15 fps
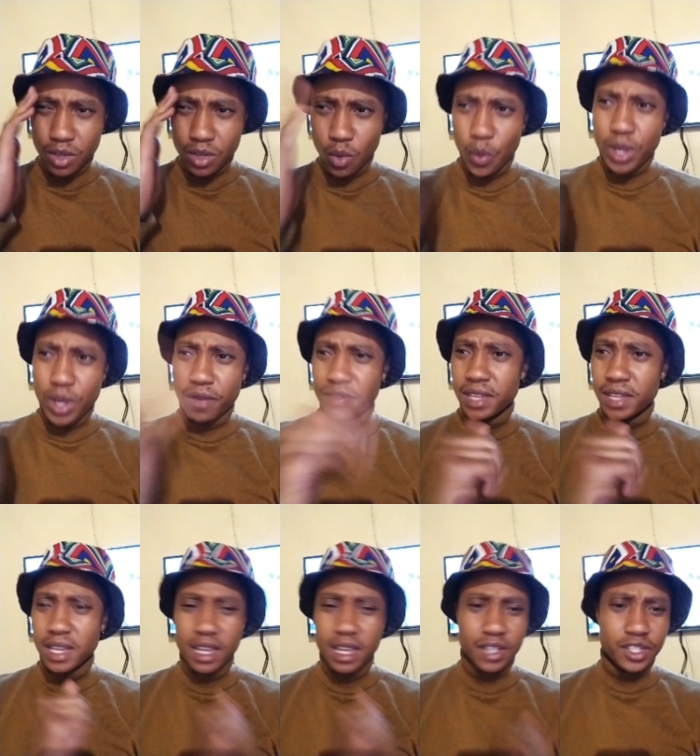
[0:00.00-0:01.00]
Your way of
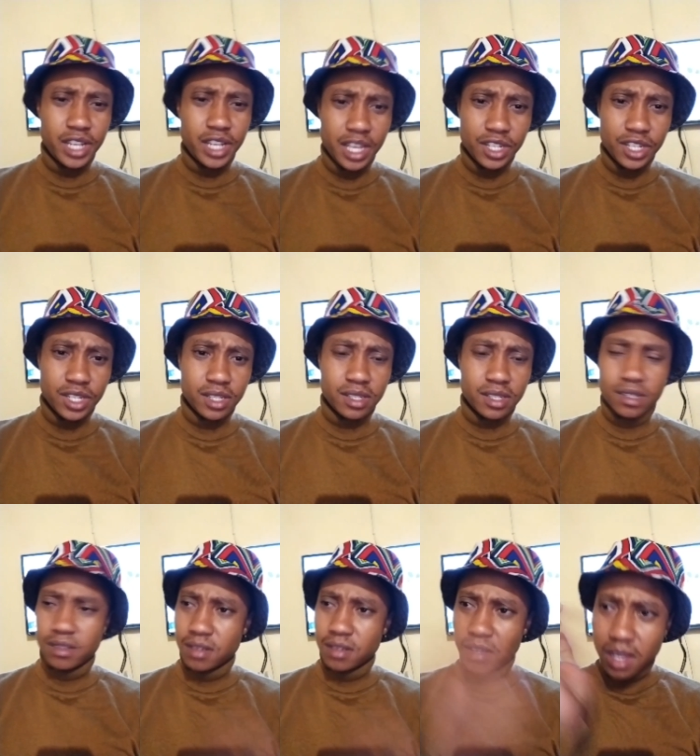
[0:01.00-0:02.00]
thinking
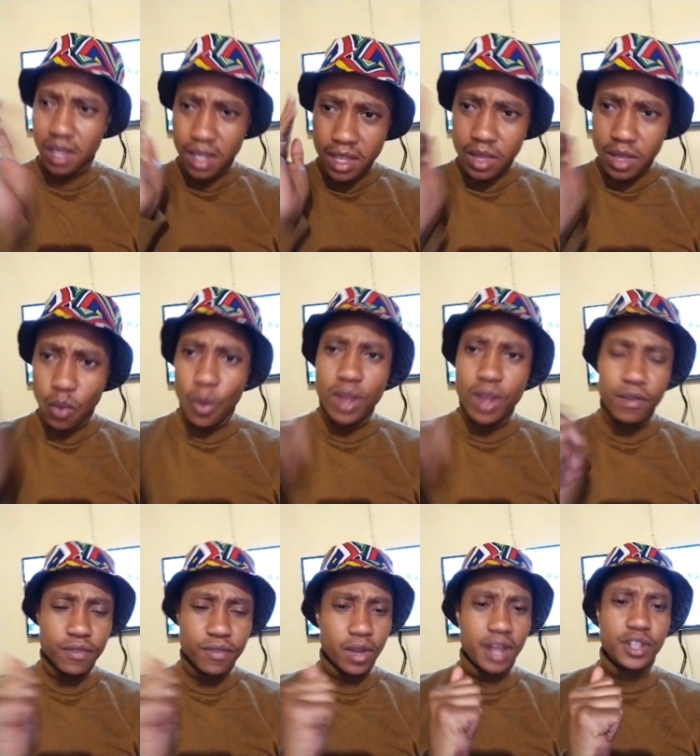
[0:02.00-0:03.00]
changes. The way
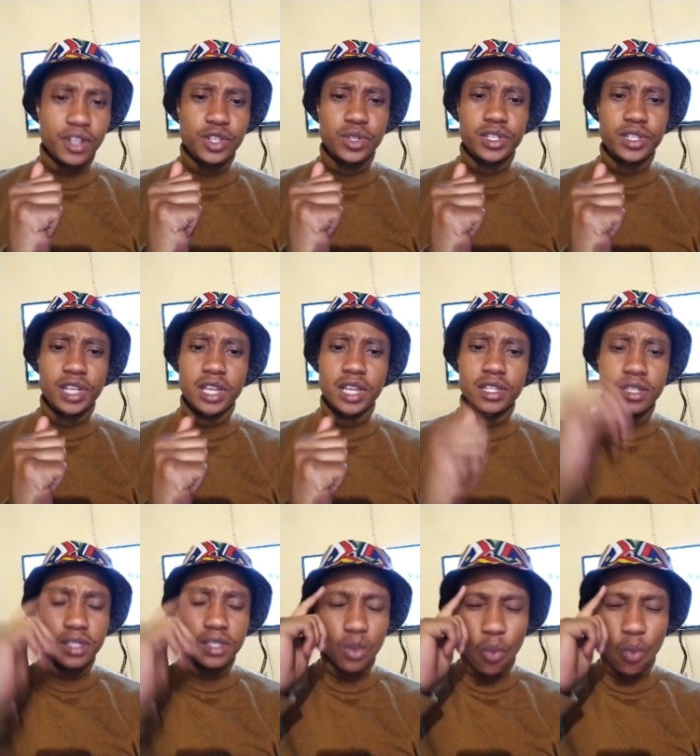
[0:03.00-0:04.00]
of your attitude
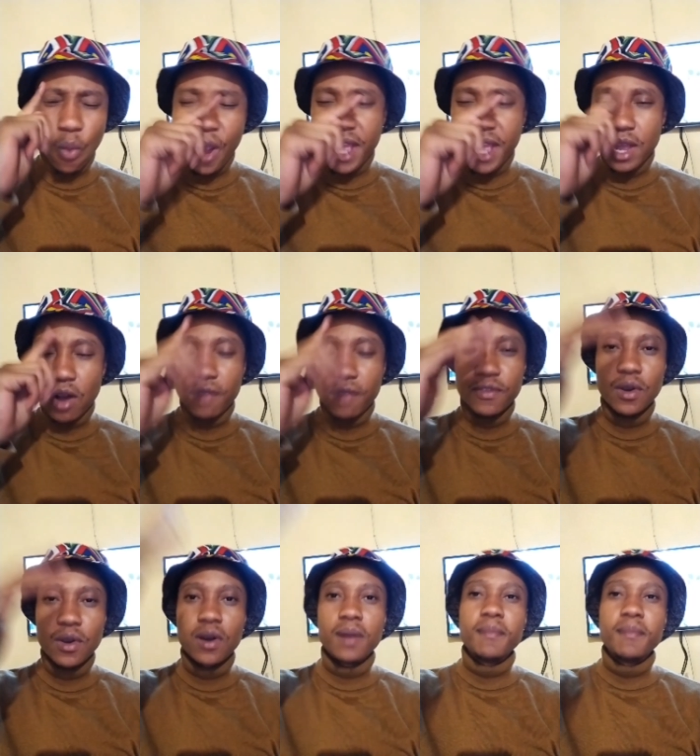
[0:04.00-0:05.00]
changes. The way of
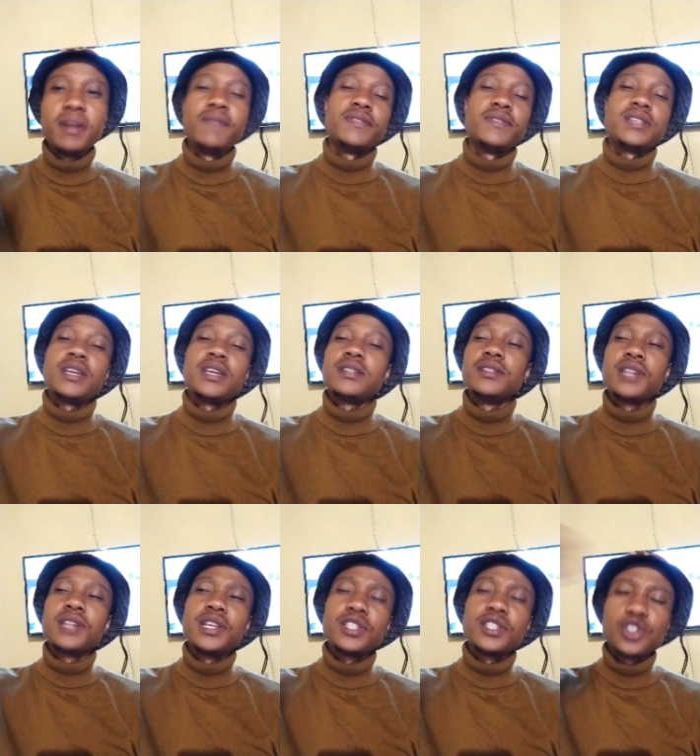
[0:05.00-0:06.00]
your manifestation
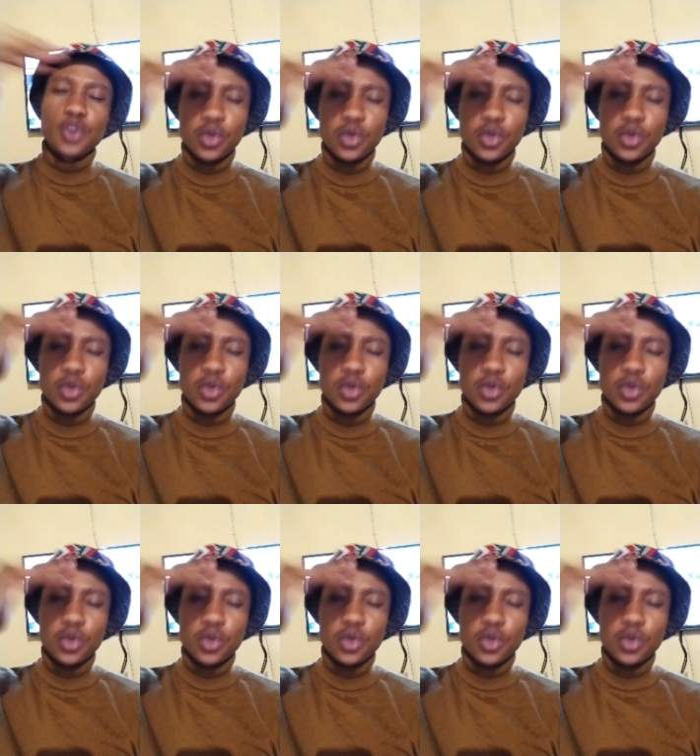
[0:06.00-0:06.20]
changes.